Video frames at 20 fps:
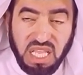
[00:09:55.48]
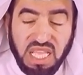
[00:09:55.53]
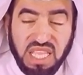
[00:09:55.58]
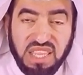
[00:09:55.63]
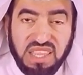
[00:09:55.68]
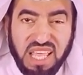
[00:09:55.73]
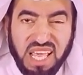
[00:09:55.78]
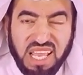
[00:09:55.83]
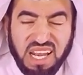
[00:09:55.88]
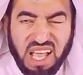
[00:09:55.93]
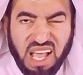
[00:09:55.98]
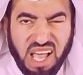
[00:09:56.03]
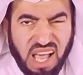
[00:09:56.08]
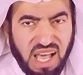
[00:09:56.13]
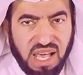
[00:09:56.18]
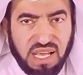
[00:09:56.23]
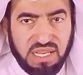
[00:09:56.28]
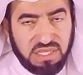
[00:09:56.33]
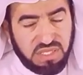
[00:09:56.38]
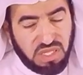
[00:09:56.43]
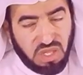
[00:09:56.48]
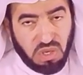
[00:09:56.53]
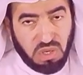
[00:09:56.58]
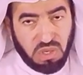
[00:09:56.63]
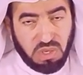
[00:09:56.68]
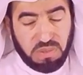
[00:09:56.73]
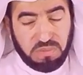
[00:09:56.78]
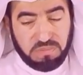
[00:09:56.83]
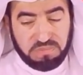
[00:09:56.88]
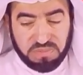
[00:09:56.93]
There are,
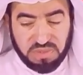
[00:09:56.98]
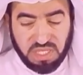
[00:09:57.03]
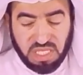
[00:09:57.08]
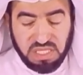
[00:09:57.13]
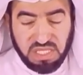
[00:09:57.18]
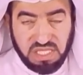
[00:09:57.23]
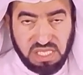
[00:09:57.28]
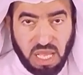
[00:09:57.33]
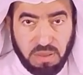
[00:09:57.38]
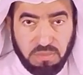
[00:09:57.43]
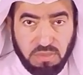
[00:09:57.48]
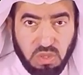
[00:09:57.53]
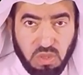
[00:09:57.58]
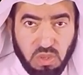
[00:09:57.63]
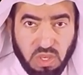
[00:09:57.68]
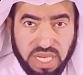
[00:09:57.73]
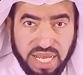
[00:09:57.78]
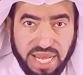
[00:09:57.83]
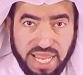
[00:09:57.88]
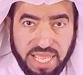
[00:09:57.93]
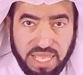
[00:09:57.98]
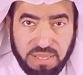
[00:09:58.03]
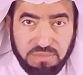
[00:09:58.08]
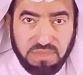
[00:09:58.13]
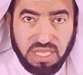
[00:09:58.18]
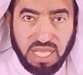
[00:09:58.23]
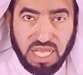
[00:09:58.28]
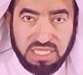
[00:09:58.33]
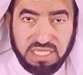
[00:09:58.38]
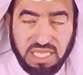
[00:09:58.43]
though, some who
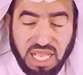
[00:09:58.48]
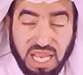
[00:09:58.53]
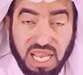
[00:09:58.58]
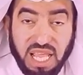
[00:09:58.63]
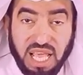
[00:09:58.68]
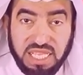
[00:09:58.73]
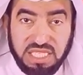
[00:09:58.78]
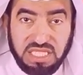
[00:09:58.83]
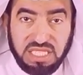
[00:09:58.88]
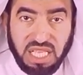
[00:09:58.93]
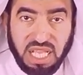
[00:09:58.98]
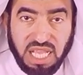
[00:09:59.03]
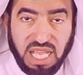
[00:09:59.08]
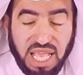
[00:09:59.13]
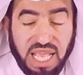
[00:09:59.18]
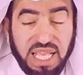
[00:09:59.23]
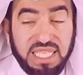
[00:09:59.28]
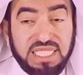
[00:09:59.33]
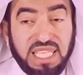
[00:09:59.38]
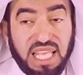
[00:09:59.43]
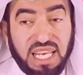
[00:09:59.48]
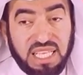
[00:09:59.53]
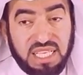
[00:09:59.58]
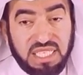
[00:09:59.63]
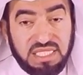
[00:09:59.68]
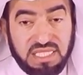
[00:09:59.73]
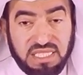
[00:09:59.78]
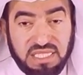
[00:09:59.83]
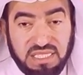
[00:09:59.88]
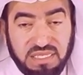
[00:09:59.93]
claim that Elijah and
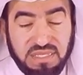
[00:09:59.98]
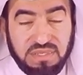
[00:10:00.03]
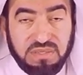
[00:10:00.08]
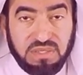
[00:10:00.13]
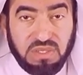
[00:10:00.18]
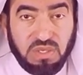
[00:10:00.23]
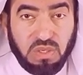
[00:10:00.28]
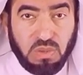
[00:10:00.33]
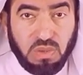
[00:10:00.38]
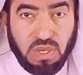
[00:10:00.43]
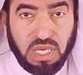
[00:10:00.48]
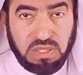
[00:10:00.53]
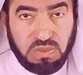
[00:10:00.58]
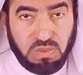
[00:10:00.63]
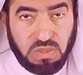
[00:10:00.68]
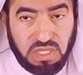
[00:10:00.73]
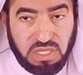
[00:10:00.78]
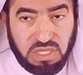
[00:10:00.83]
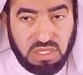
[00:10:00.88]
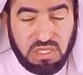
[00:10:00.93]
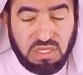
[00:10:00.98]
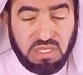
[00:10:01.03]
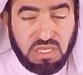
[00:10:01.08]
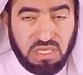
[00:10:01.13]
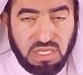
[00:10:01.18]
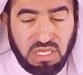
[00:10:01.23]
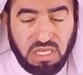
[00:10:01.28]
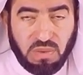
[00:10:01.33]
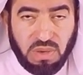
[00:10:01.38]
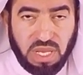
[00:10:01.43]
Al-Khidr, who was with
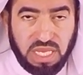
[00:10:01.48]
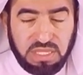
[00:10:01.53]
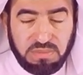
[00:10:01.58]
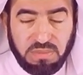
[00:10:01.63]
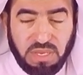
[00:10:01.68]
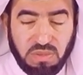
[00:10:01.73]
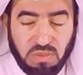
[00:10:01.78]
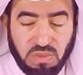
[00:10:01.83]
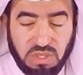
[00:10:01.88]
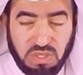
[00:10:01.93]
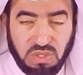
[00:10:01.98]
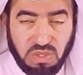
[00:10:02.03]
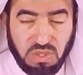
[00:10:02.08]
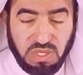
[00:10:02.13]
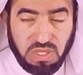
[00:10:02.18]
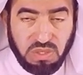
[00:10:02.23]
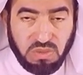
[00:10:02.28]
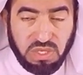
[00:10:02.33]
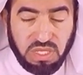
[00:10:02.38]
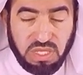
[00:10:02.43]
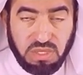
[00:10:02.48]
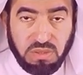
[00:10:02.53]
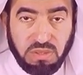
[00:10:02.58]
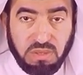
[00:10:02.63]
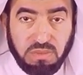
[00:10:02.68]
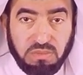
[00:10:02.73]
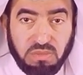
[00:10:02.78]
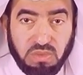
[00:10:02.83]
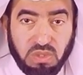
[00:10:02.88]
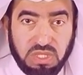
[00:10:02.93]
the wise man with, you, with
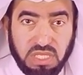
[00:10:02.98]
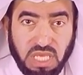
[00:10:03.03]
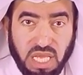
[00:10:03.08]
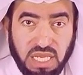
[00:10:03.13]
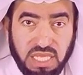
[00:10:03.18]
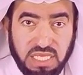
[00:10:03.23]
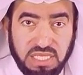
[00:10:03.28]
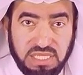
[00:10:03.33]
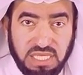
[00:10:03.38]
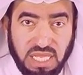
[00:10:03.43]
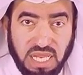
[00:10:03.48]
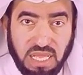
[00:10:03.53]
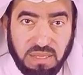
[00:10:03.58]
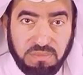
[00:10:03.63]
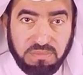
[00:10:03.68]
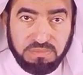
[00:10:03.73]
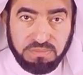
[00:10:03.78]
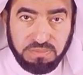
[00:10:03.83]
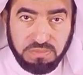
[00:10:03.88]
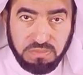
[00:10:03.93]
Musa alayhi salam,